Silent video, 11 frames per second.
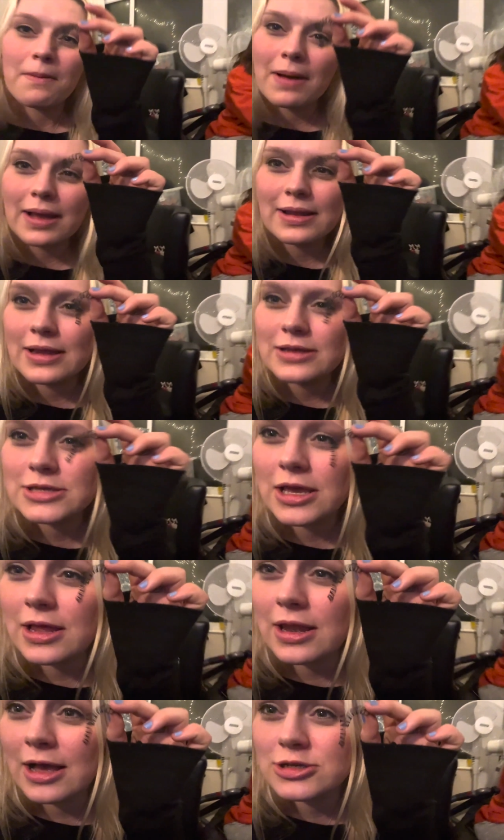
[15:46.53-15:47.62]
magnetic
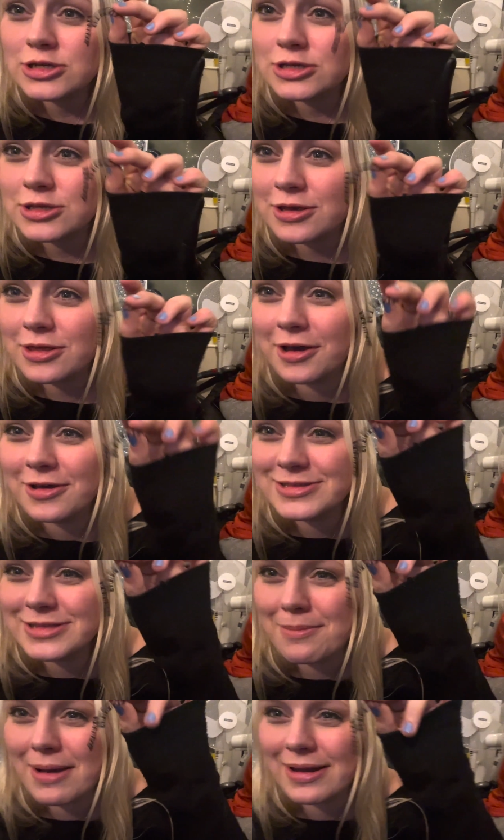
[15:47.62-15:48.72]
lashes. Look at those,
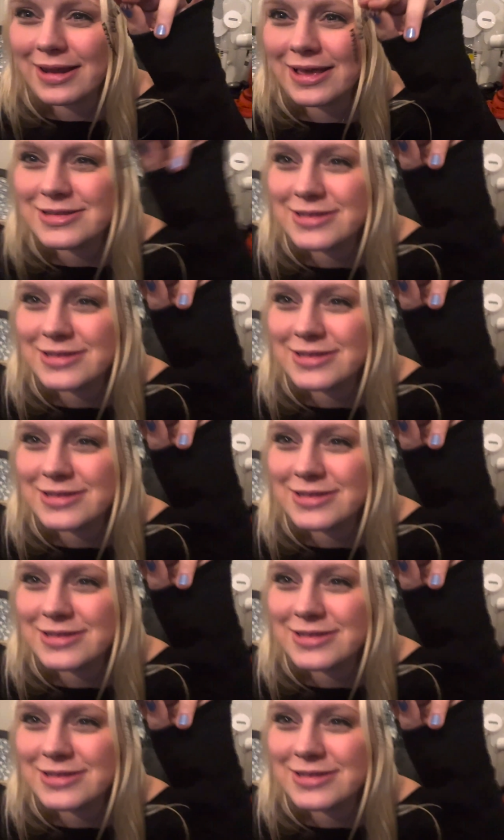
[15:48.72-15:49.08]
they're magnetic